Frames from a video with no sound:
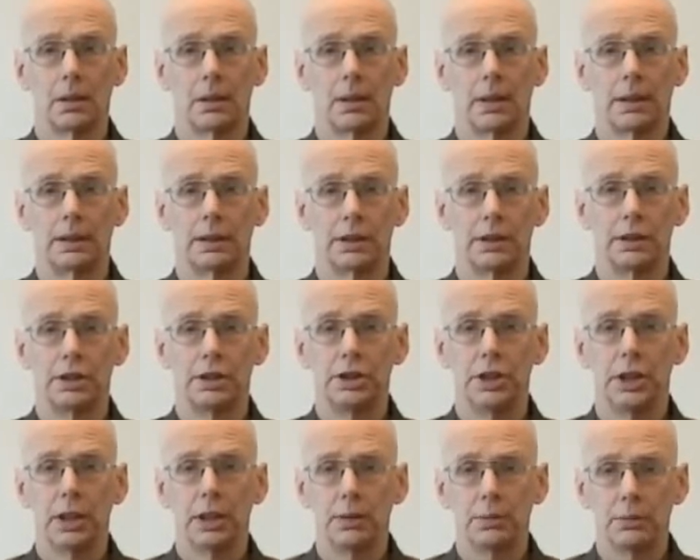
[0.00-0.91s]
As a
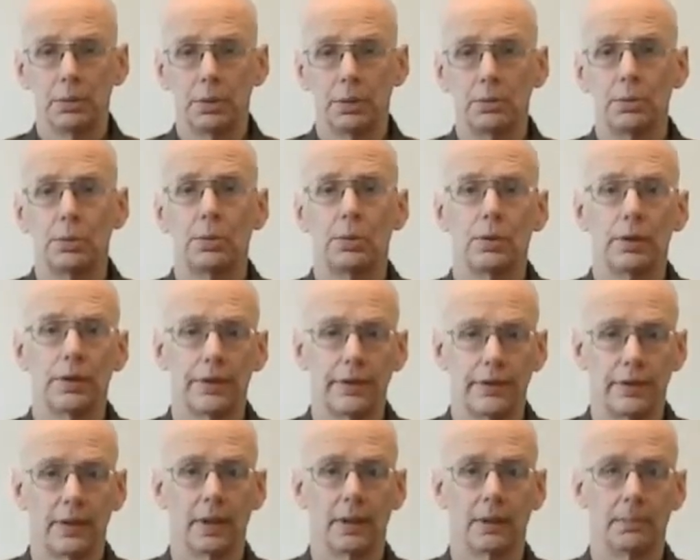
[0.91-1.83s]
general rule
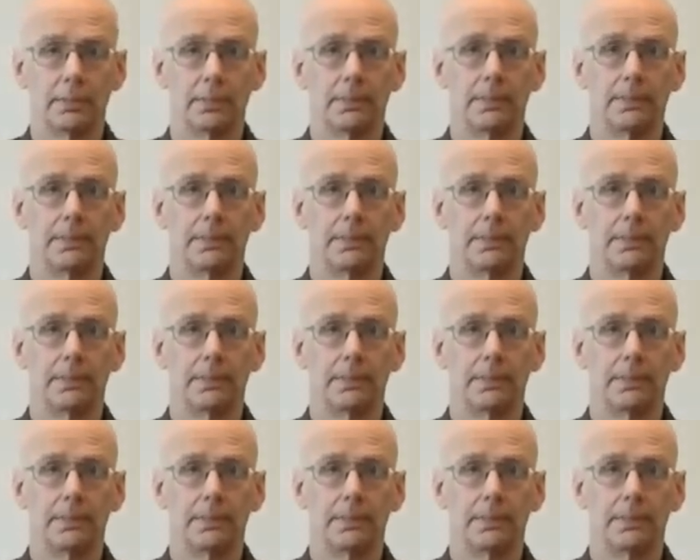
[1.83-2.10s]
of thumb,